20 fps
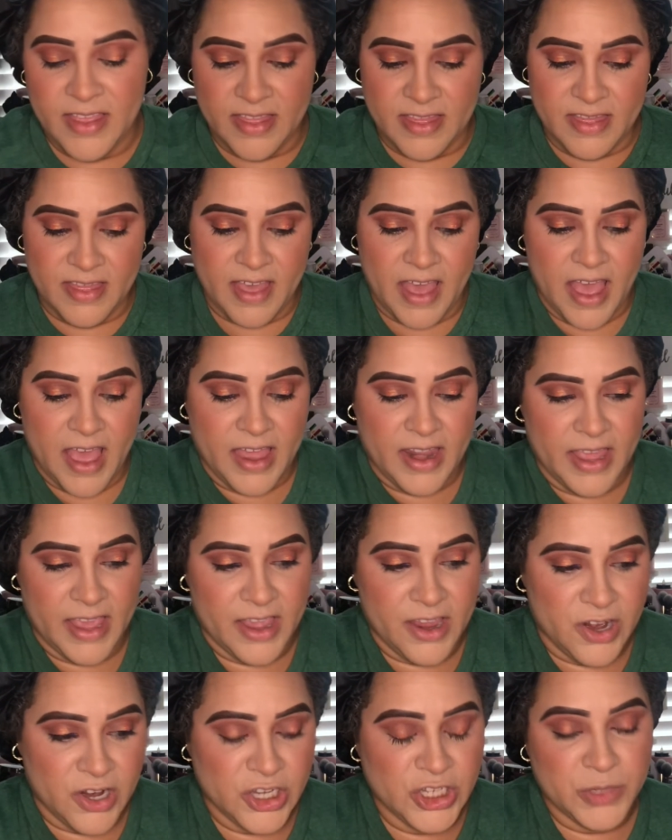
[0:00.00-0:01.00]
that
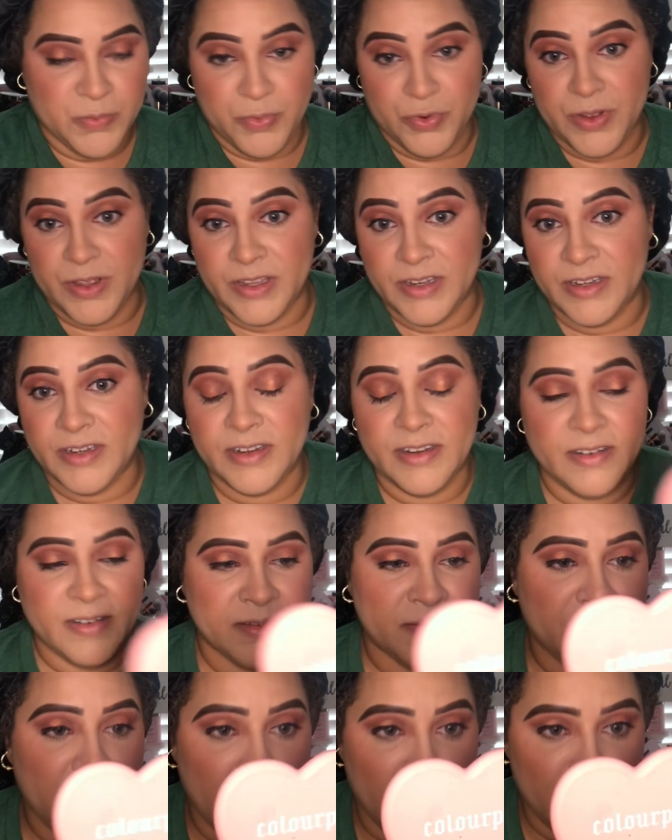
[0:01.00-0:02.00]
Airspun
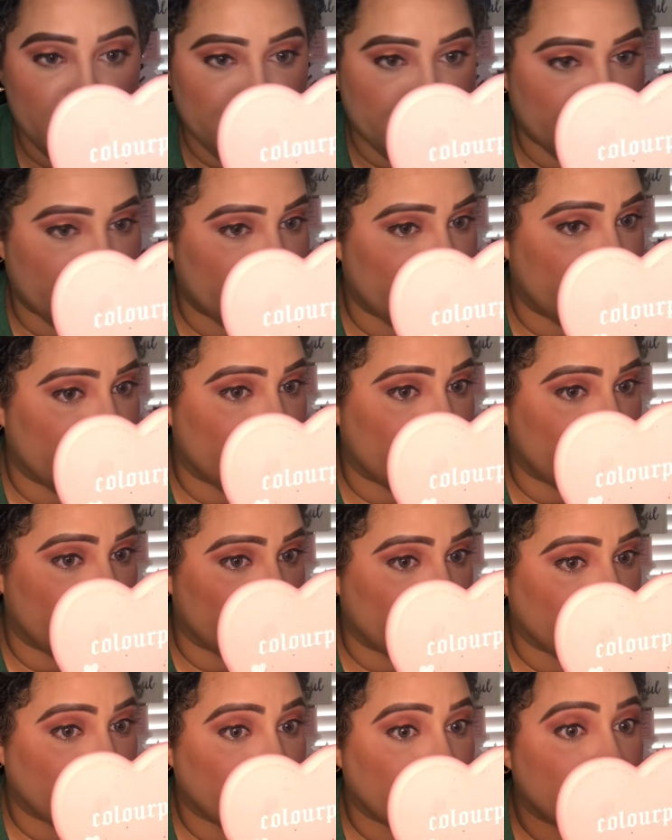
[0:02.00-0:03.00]
powder
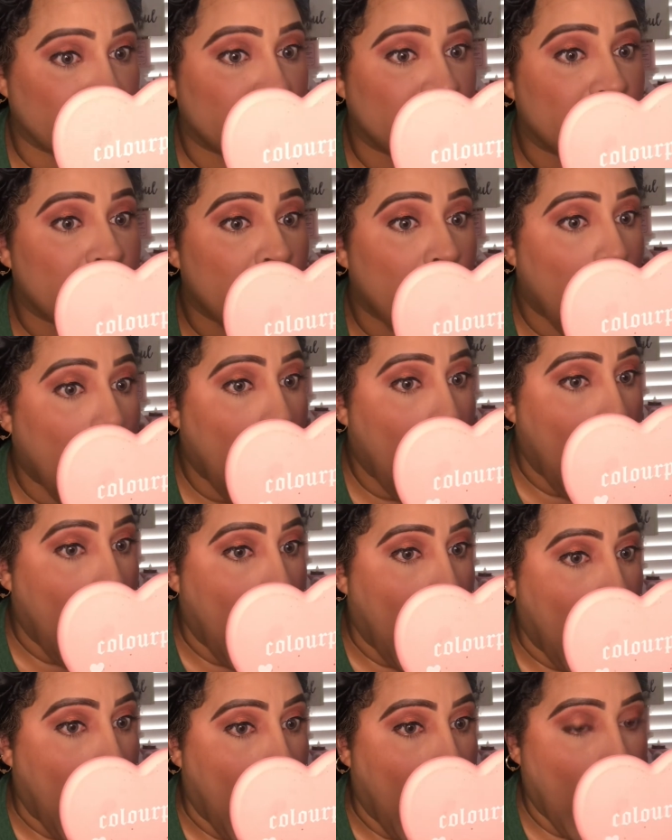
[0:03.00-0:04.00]
is.
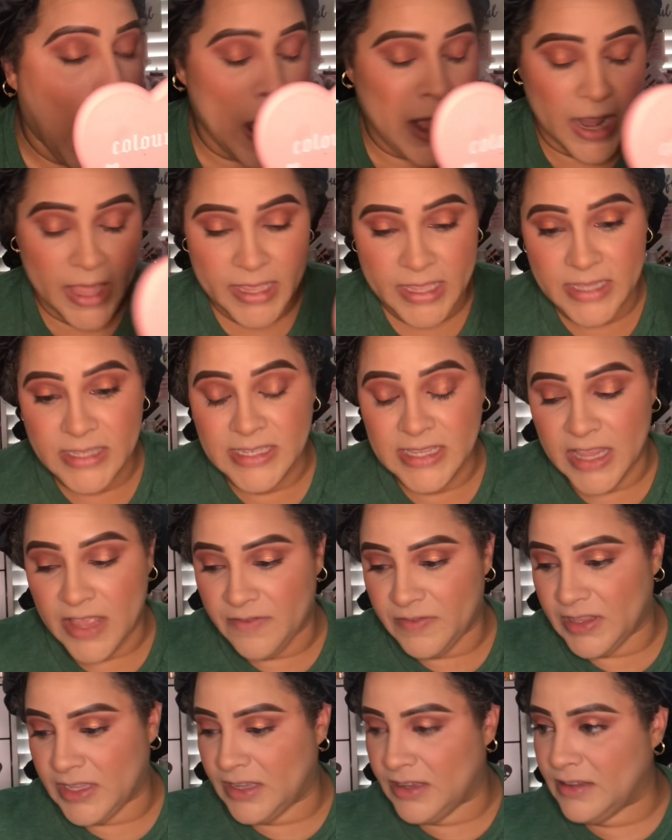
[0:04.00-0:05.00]
Like, it's
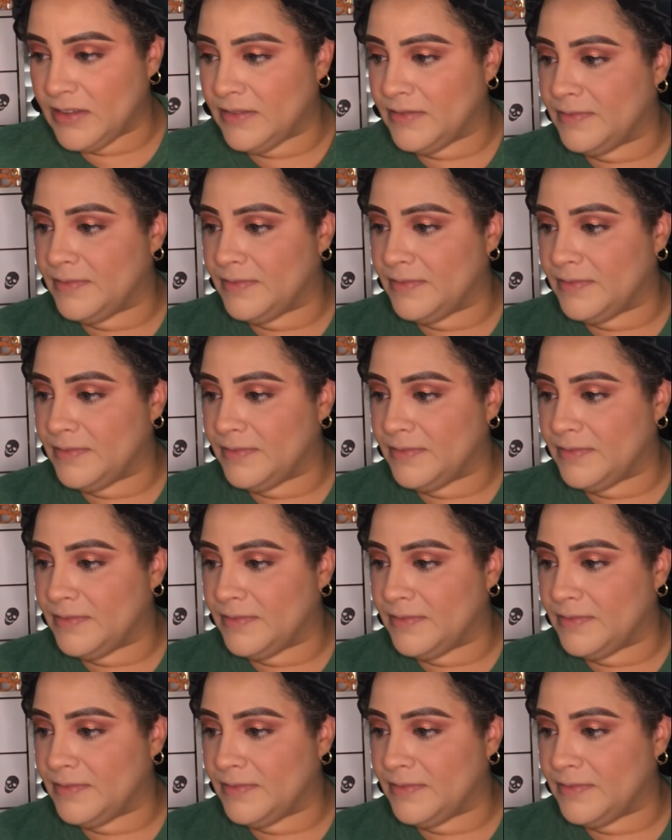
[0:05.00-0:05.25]
lovely.